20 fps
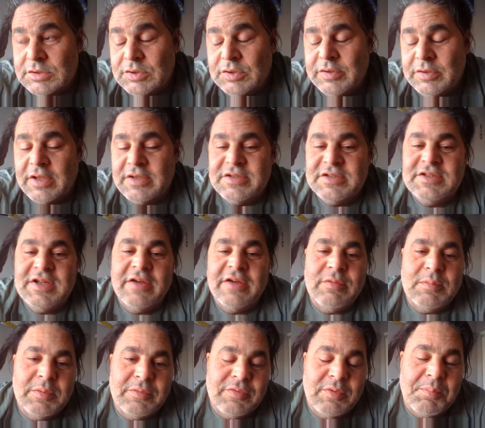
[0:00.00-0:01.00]

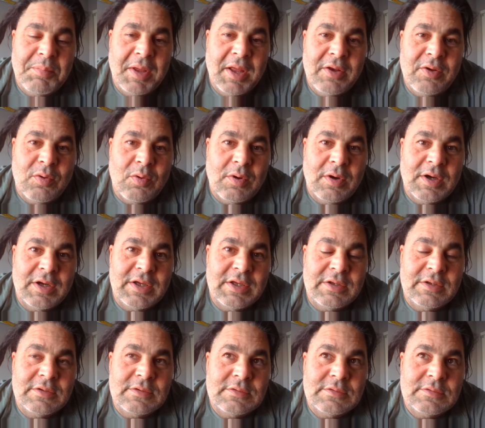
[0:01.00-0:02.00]
2007 moved to Bend,
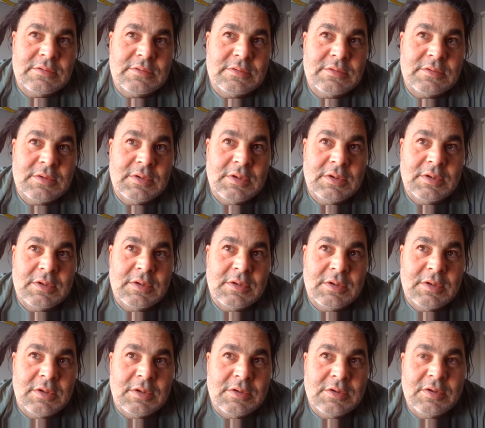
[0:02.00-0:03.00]
Oregon.
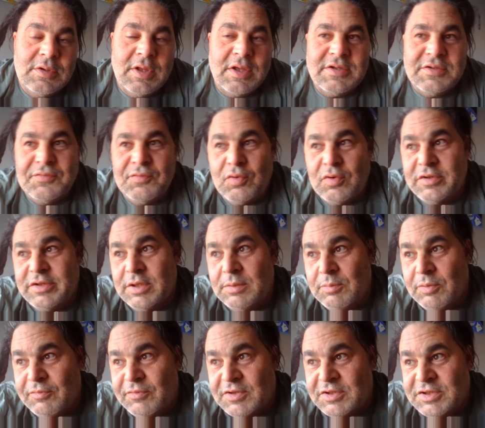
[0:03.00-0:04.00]

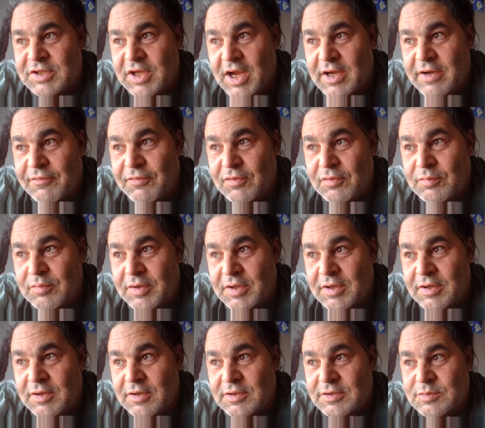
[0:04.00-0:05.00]
2014 moved to China for 3
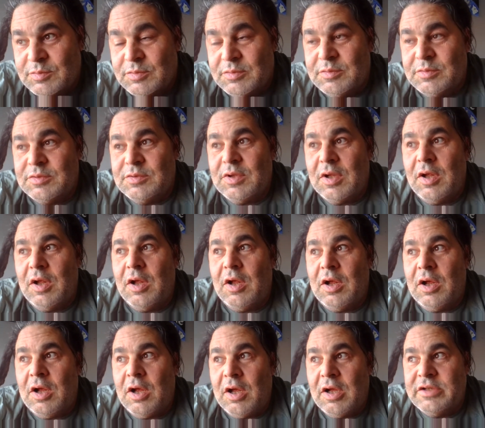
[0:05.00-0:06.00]
years, which was
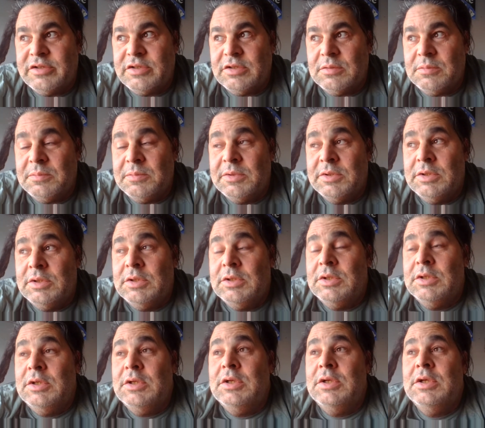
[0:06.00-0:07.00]
awesome.
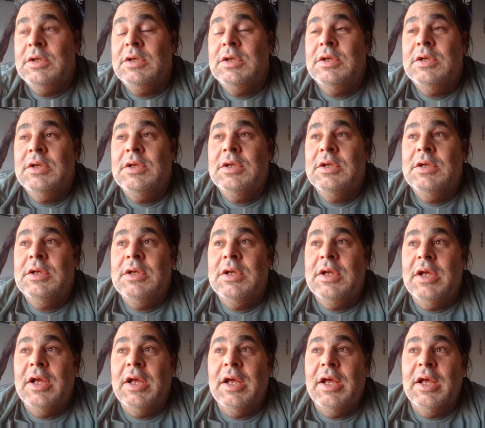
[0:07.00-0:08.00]

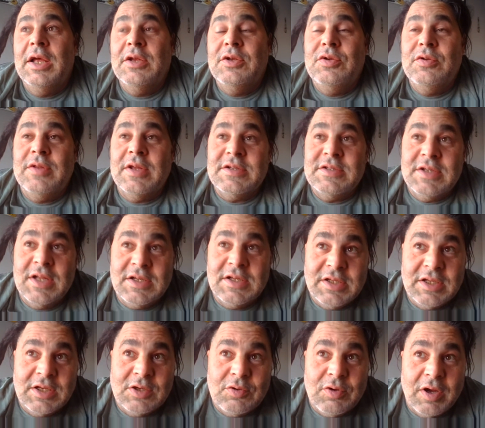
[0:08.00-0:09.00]
And
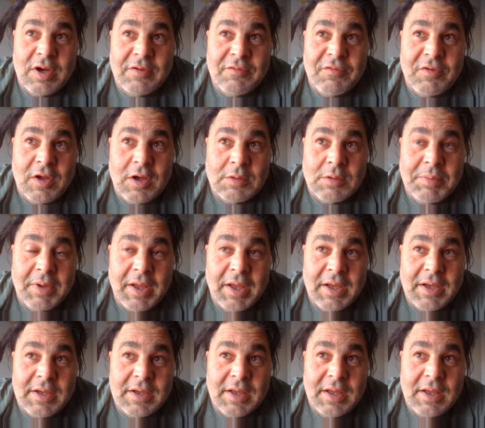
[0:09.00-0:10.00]
2019 created Fog
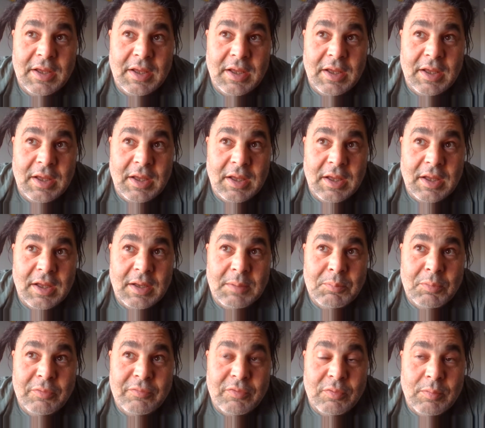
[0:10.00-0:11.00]
Bank and
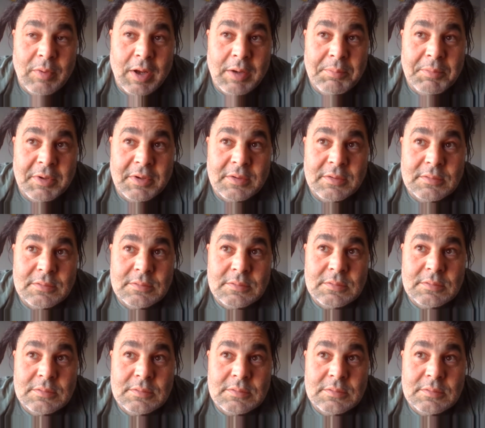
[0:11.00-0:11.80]
moved to Redmond.